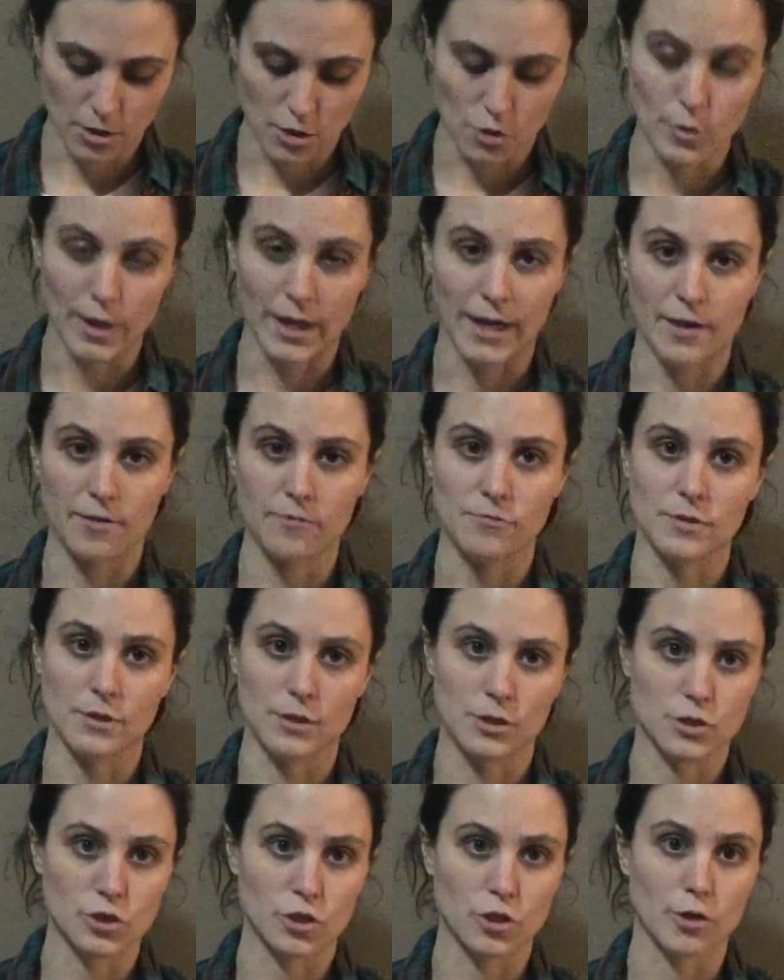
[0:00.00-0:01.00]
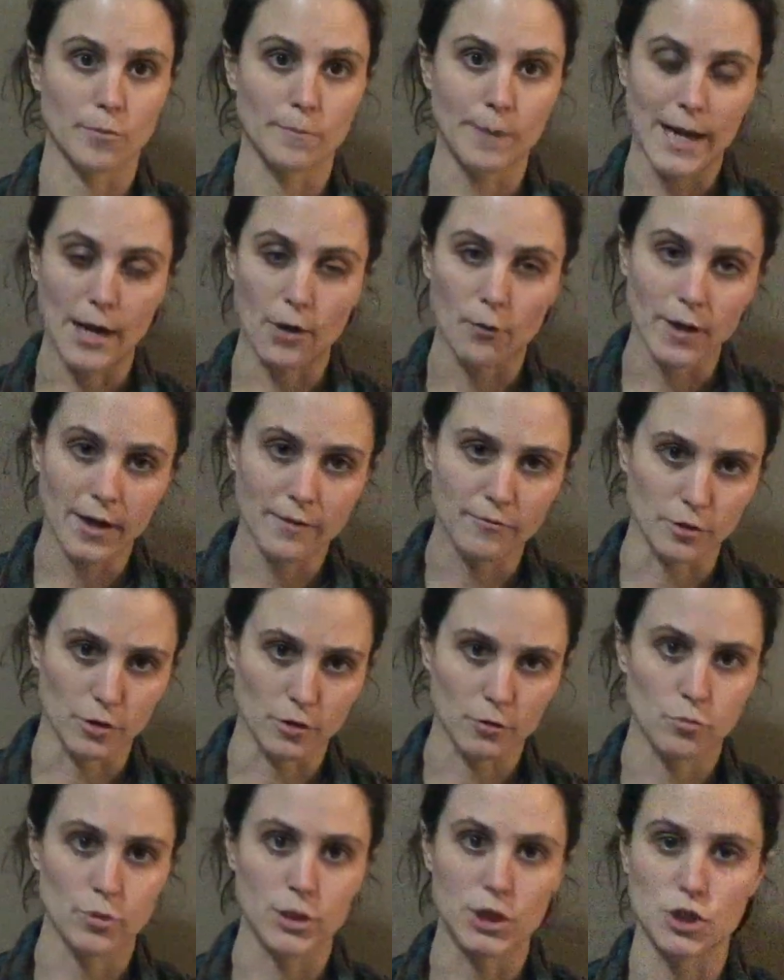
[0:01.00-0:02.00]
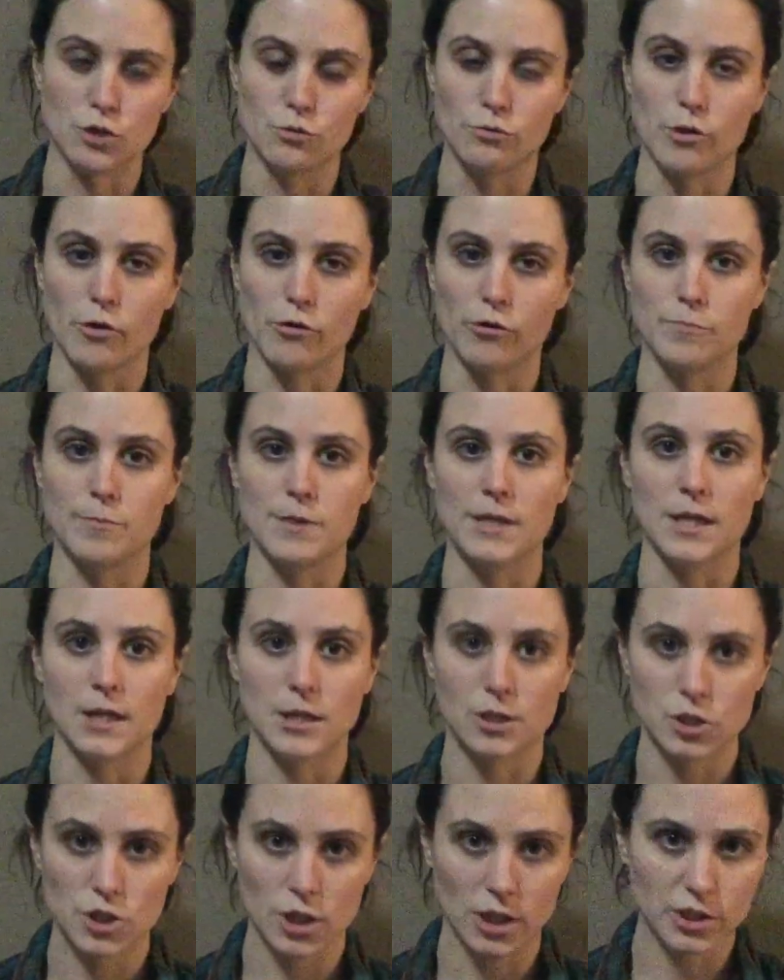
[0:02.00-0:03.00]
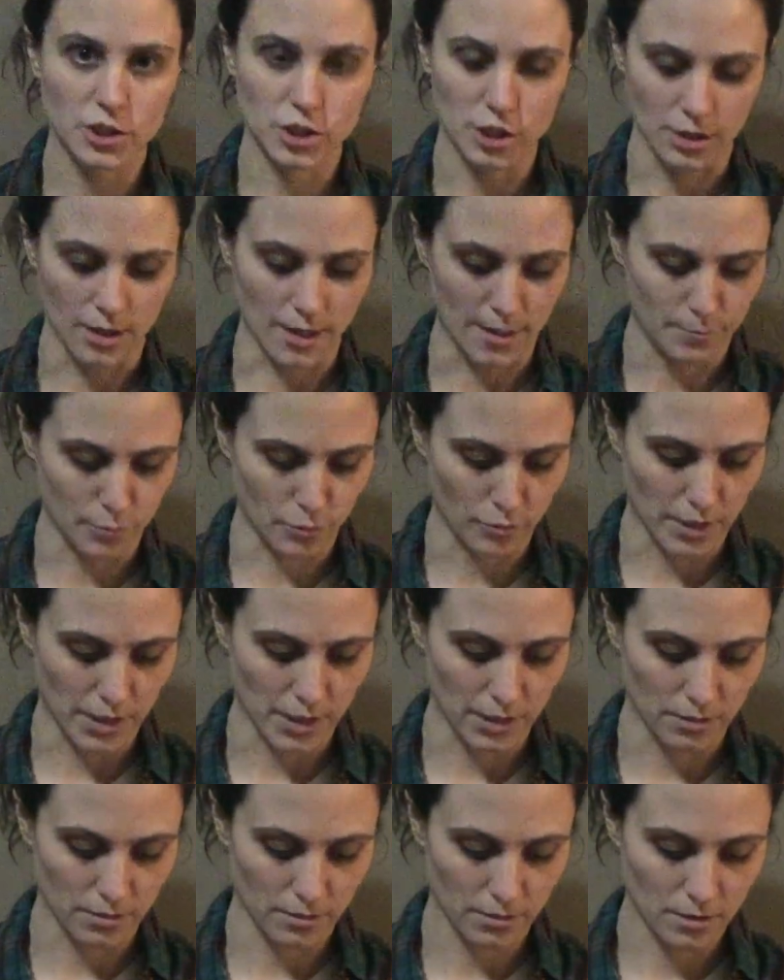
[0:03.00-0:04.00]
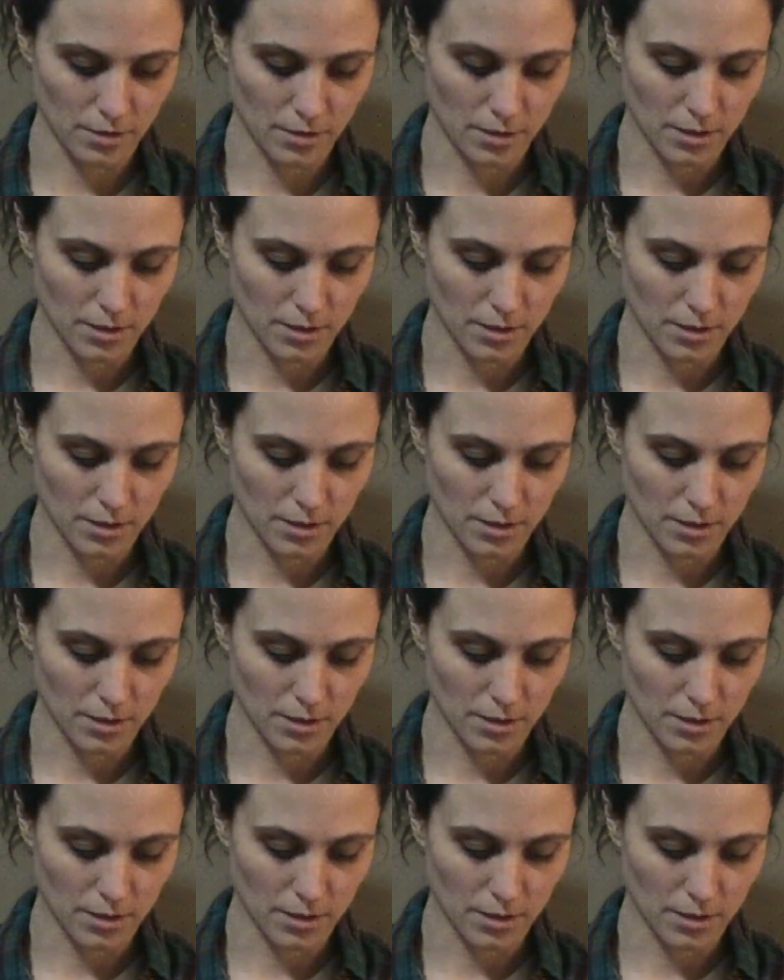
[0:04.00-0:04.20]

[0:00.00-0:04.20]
You have the term however, which you know to be a conjunction operator.